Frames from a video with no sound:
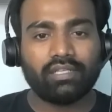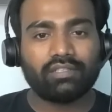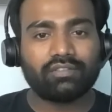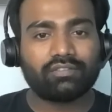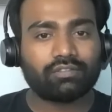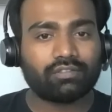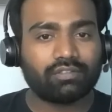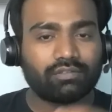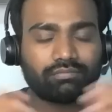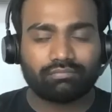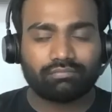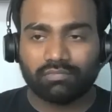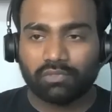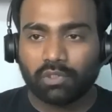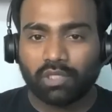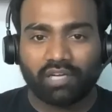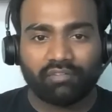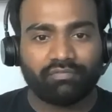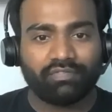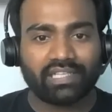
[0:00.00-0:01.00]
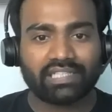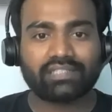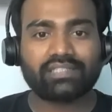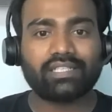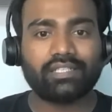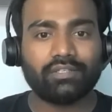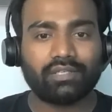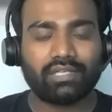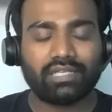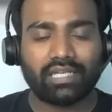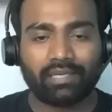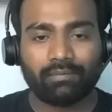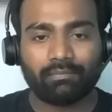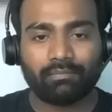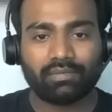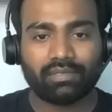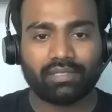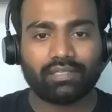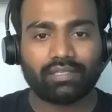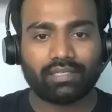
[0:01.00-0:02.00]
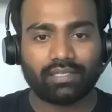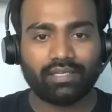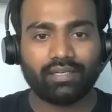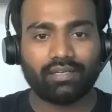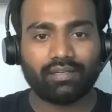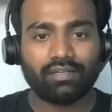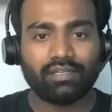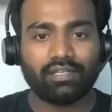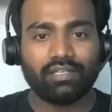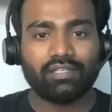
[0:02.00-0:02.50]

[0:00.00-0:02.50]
So you have wasted your time, right?